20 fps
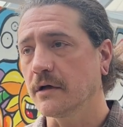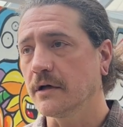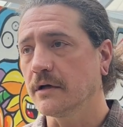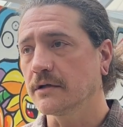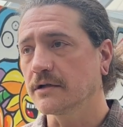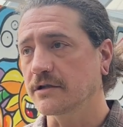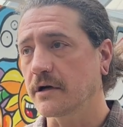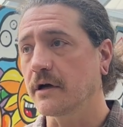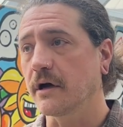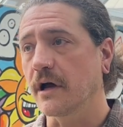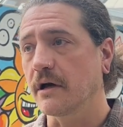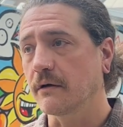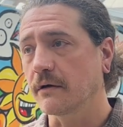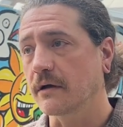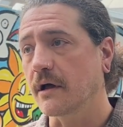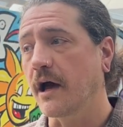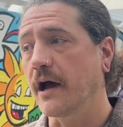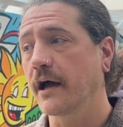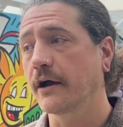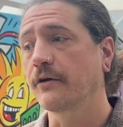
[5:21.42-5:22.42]
Sure.
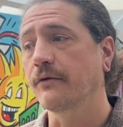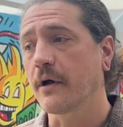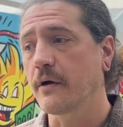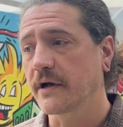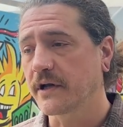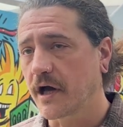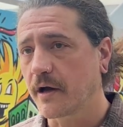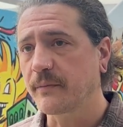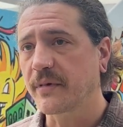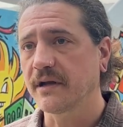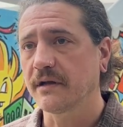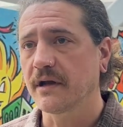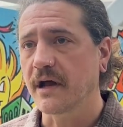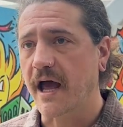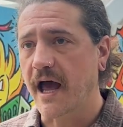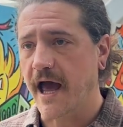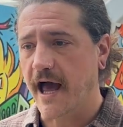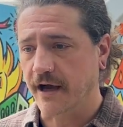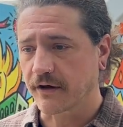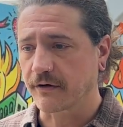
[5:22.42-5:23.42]
Growing up in
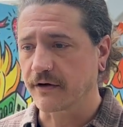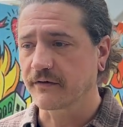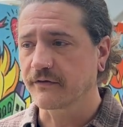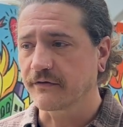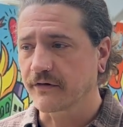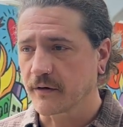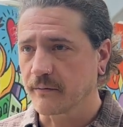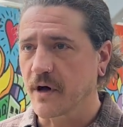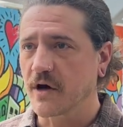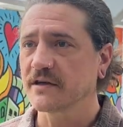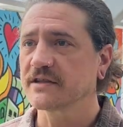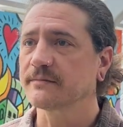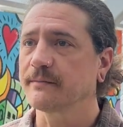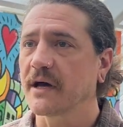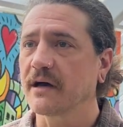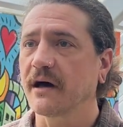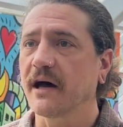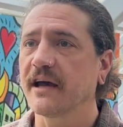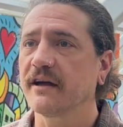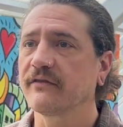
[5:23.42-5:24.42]
Akron for most of my
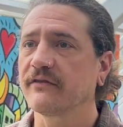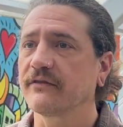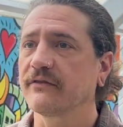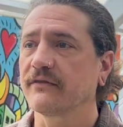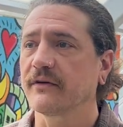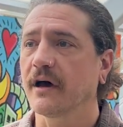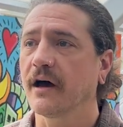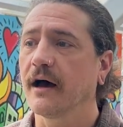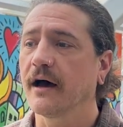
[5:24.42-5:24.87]
life,